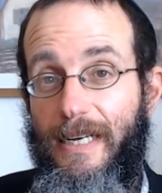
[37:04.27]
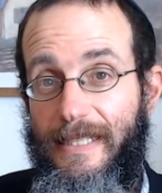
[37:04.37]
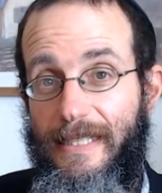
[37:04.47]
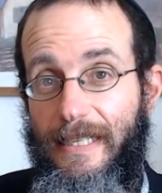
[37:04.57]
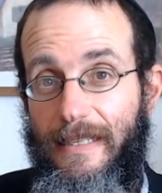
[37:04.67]

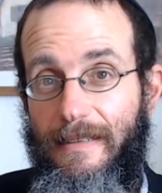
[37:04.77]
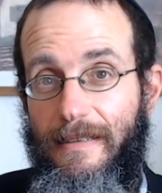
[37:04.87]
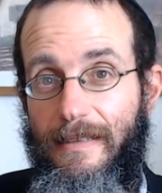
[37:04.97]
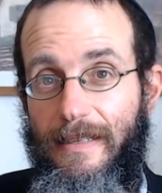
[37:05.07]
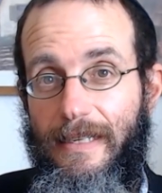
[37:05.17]
Hasid,
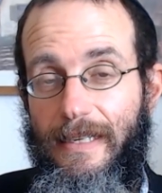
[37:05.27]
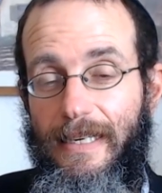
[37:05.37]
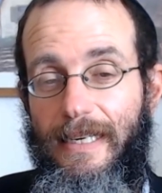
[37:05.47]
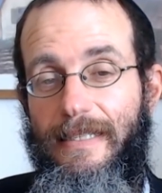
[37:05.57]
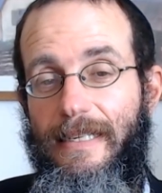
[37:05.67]

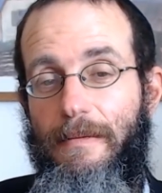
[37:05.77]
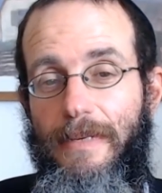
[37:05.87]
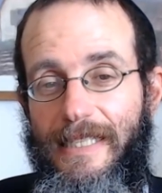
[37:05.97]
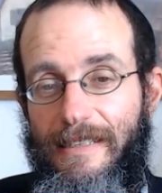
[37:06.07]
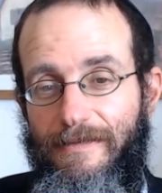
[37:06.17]
it's a
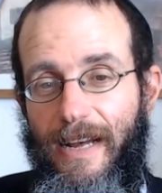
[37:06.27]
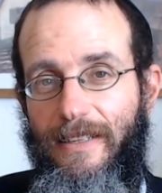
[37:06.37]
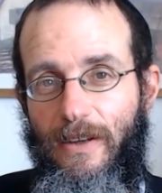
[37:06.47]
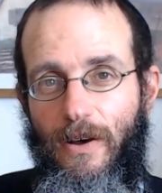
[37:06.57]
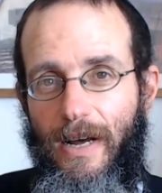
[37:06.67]
mitzvah
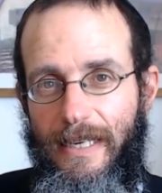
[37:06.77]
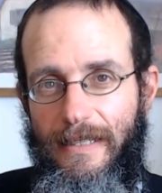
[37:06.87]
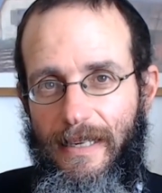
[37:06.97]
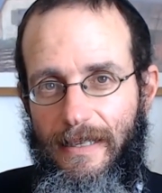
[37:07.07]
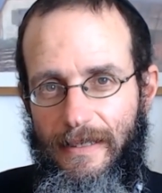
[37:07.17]

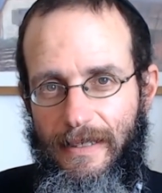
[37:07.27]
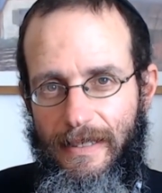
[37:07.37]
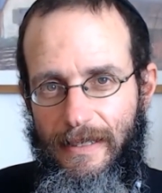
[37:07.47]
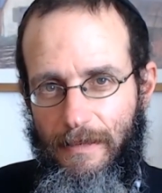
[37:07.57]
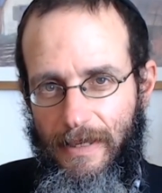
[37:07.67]
deoraita,
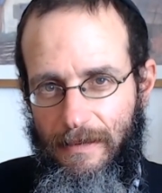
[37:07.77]
it's a